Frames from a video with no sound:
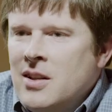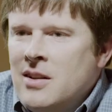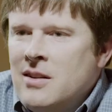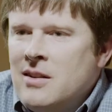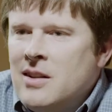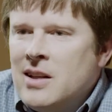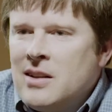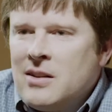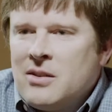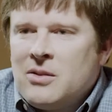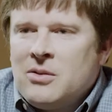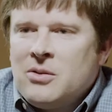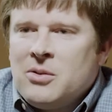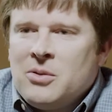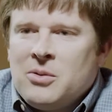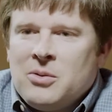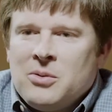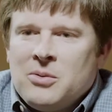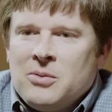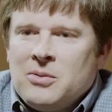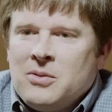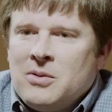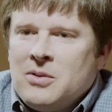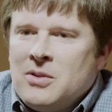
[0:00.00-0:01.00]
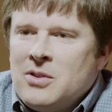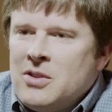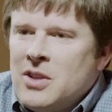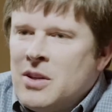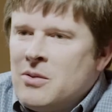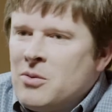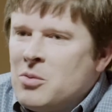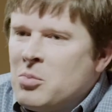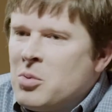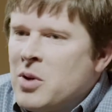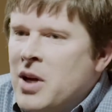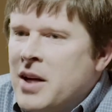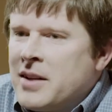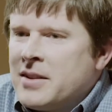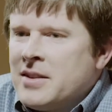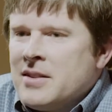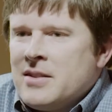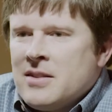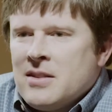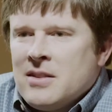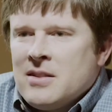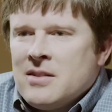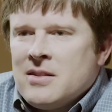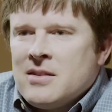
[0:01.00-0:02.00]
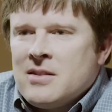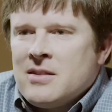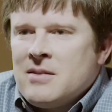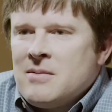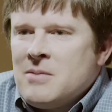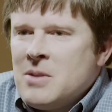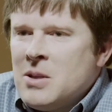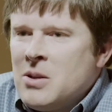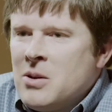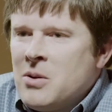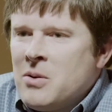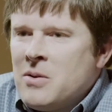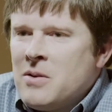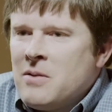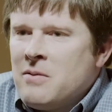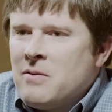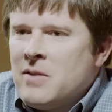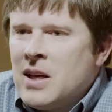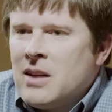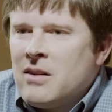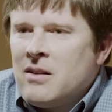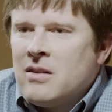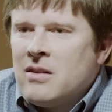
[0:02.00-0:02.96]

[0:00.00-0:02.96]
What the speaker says: that include general practices, the vet